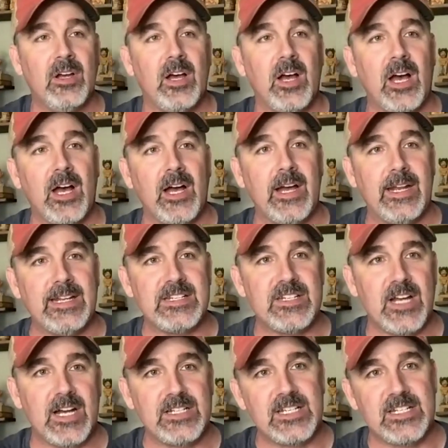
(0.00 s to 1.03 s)
uh, and it's
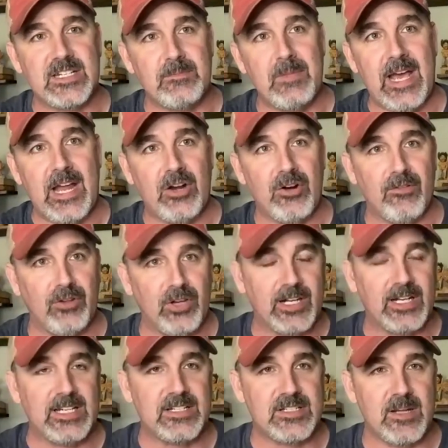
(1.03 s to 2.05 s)
not just a matter of
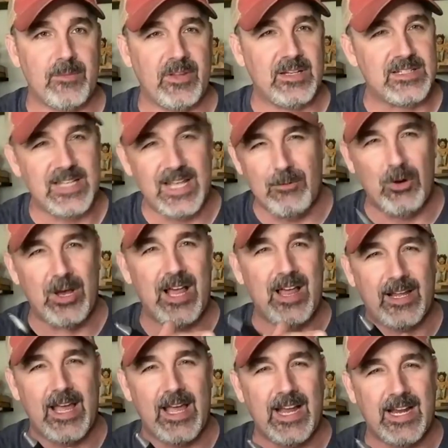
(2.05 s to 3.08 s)
looking at something and say, well,
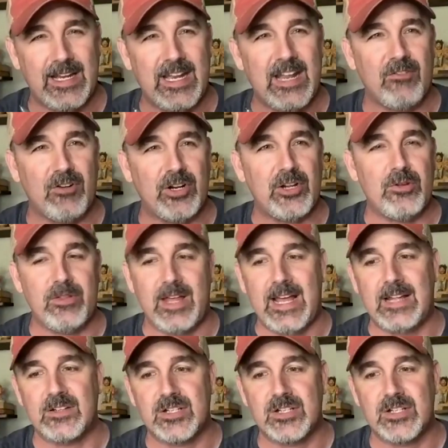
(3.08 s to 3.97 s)
I, I never do that.